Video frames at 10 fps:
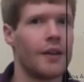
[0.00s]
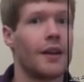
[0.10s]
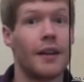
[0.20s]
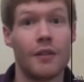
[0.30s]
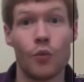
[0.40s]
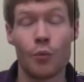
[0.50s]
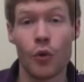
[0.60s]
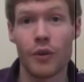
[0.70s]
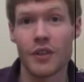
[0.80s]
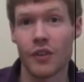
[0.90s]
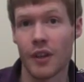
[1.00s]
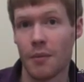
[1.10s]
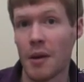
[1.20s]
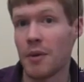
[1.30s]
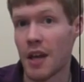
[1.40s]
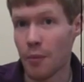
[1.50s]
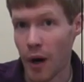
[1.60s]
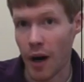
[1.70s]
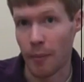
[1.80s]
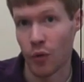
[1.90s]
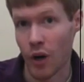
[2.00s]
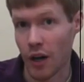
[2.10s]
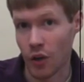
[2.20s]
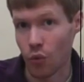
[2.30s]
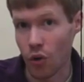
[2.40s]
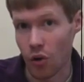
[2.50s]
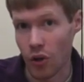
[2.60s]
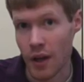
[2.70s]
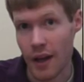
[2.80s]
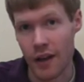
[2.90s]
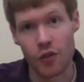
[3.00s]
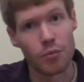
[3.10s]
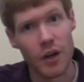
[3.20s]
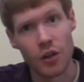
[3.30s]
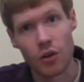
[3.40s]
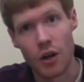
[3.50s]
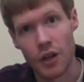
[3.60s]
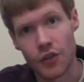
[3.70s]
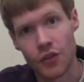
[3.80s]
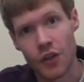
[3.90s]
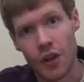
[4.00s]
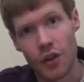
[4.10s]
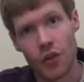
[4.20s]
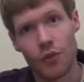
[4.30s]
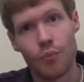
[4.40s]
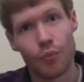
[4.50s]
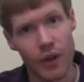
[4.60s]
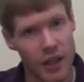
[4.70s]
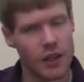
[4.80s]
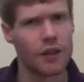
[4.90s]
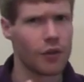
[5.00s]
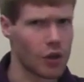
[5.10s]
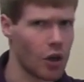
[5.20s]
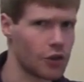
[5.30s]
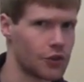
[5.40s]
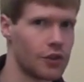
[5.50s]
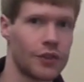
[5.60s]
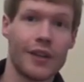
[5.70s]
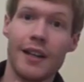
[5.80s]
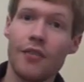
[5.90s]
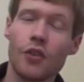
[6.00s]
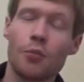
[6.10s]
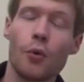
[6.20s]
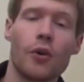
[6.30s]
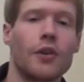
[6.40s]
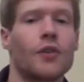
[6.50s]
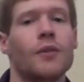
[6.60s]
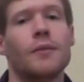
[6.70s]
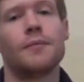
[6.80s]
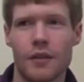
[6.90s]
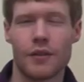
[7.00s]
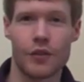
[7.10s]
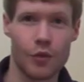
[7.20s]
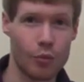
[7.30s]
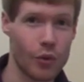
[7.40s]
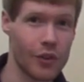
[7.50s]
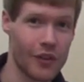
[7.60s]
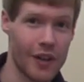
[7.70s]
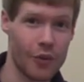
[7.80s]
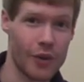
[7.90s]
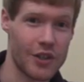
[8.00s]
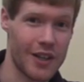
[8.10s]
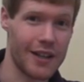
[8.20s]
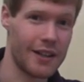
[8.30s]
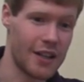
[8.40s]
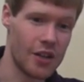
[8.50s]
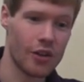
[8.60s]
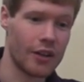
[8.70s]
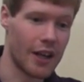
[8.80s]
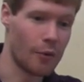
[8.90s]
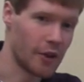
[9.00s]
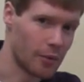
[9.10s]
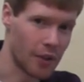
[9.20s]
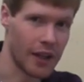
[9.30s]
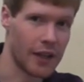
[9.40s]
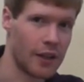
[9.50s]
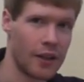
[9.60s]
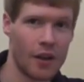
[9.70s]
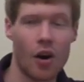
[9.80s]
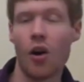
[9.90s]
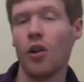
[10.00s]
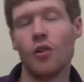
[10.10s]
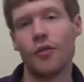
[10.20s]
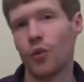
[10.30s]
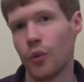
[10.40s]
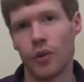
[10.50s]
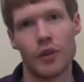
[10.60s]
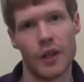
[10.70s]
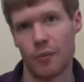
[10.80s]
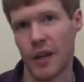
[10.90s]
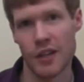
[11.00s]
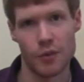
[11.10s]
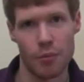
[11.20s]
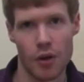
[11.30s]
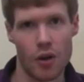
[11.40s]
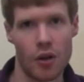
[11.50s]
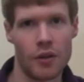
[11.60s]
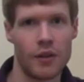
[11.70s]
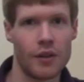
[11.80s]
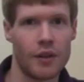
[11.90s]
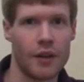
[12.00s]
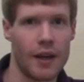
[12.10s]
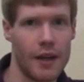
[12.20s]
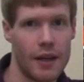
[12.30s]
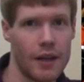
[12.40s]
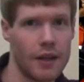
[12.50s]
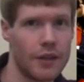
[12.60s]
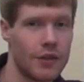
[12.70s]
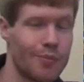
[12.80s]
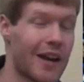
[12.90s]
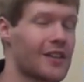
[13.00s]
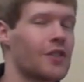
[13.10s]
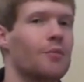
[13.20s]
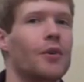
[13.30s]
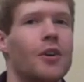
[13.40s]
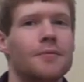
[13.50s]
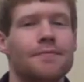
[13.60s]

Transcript: and more recently maybe hip-hop and rock and roll have spread across, bringing different cultures. And even sports. Sports that originated here are now being played all over the world, like baseball and basketball.